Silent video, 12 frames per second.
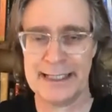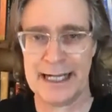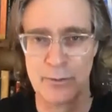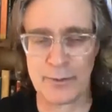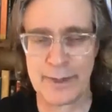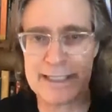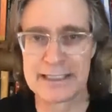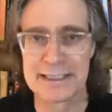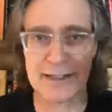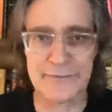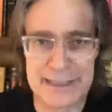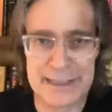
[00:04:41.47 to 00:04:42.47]
Outrageous
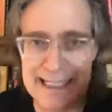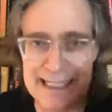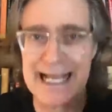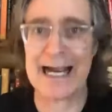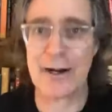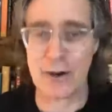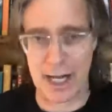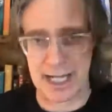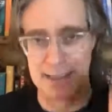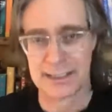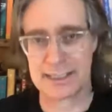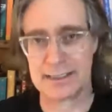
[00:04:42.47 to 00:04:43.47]
love is the
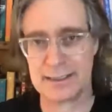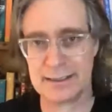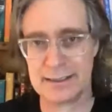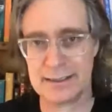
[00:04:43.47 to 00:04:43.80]
eros.